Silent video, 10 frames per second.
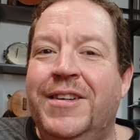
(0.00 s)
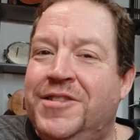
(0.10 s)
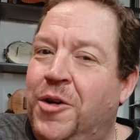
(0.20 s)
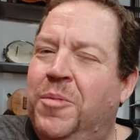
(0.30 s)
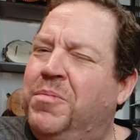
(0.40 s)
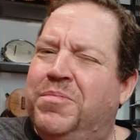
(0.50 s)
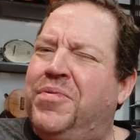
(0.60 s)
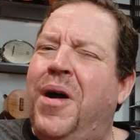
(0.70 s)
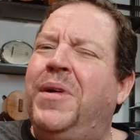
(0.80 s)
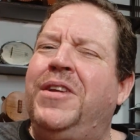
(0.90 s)
so
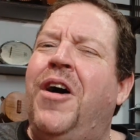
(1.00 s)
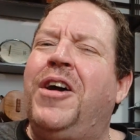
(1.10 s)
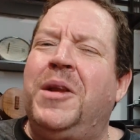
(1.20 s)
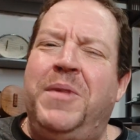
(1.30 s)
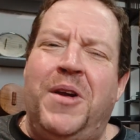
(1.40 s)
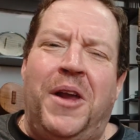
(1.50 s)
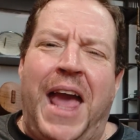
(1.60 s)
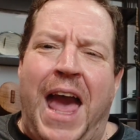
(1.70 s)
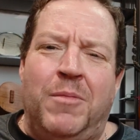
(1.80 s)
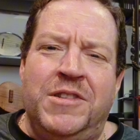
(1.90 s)
probably not going to be on
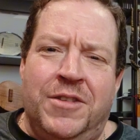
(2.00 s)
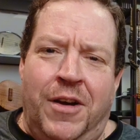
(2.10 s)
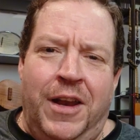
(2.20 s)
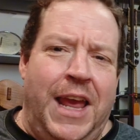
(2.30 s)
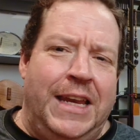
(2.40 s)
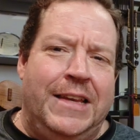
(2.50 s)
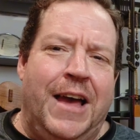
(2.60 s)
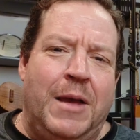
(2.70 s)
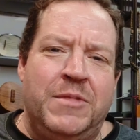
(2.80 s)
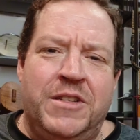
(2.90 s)
Amazon
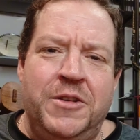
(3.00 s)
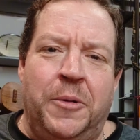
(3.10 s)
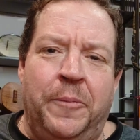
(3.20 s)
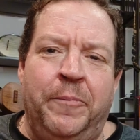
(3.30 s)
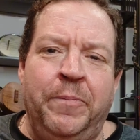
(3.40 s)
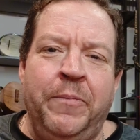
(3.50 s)
anytime soon.